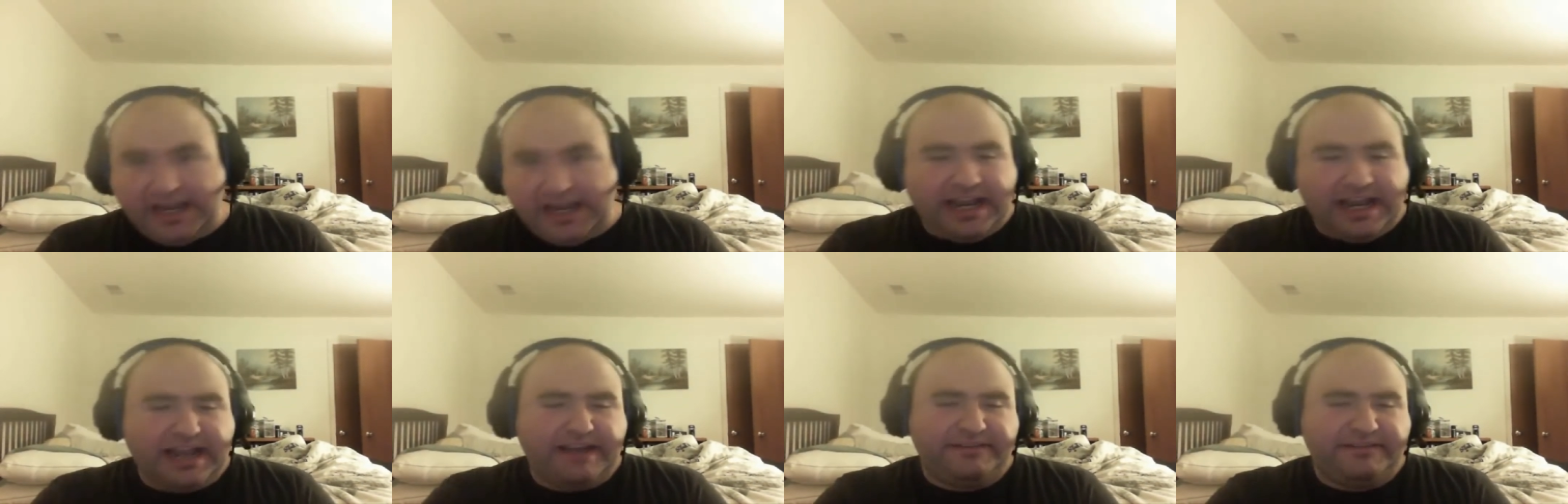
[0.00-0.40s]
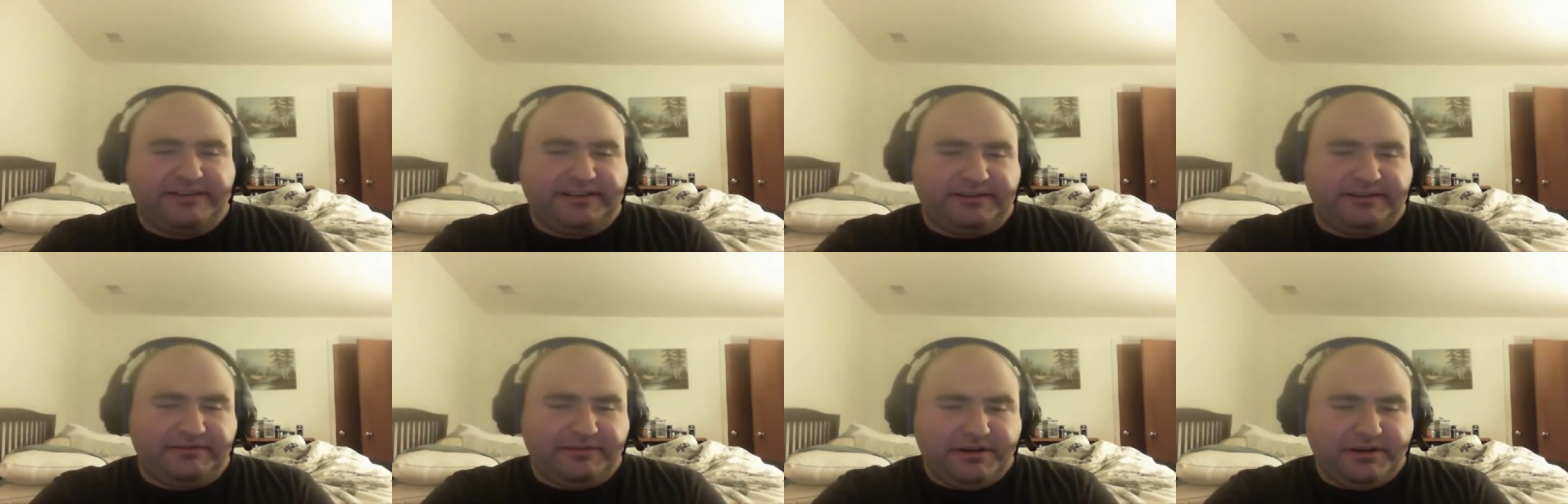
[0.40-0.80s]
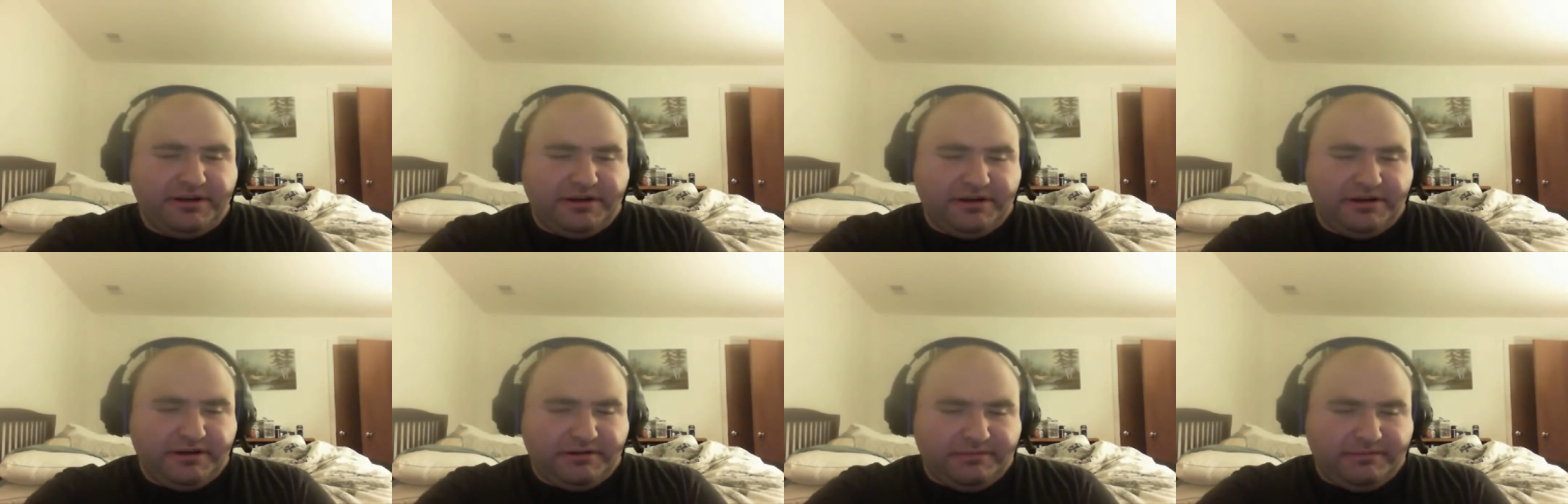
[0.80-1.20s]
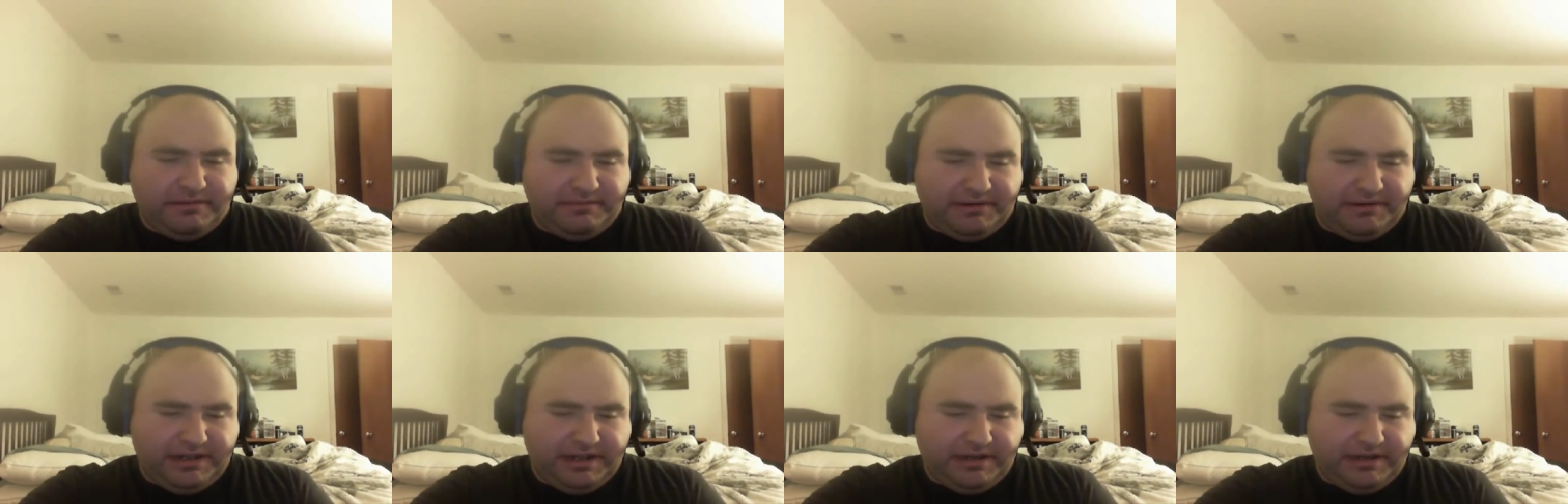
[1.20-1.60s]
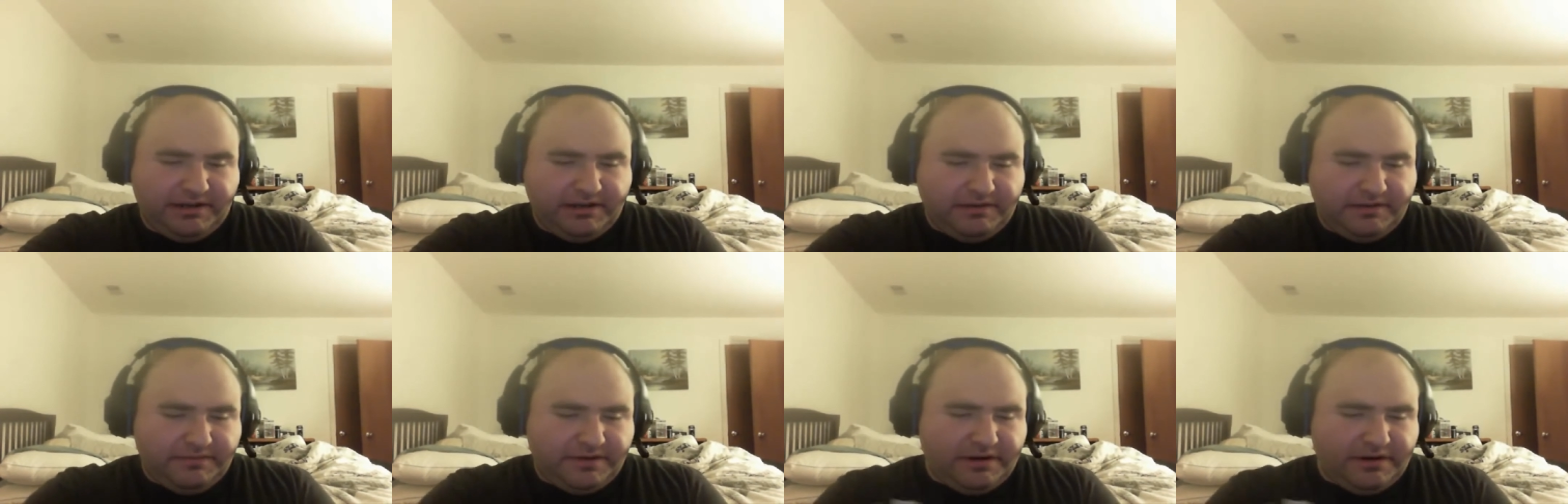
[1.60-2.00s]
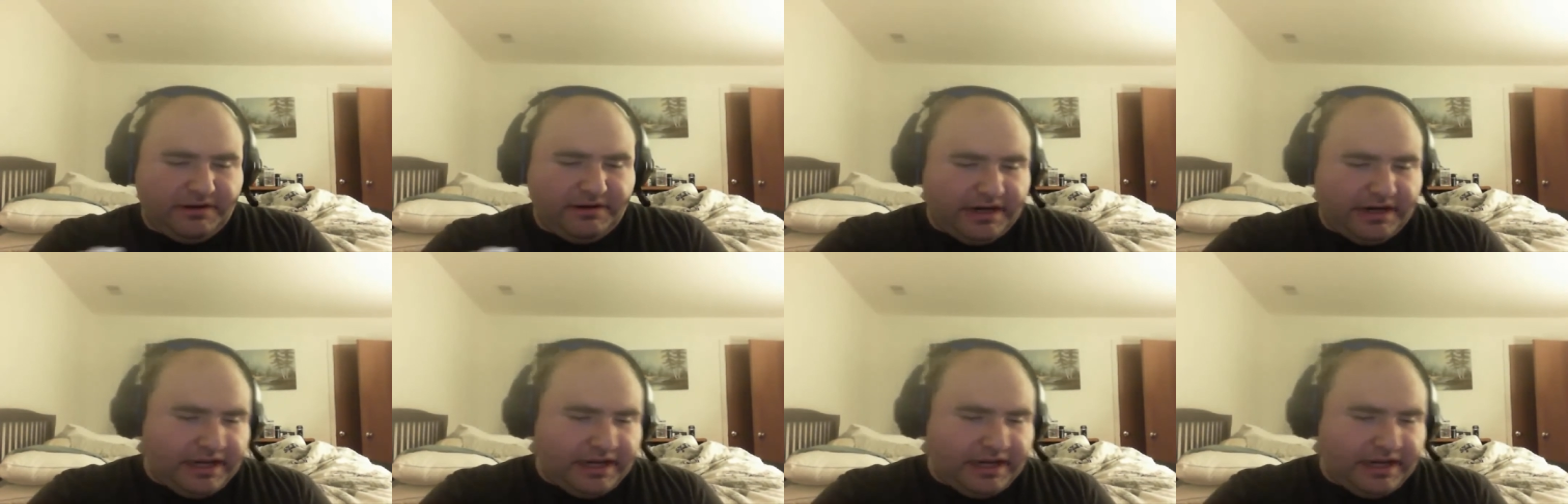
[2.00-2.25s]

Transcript: Right. I have to remember that.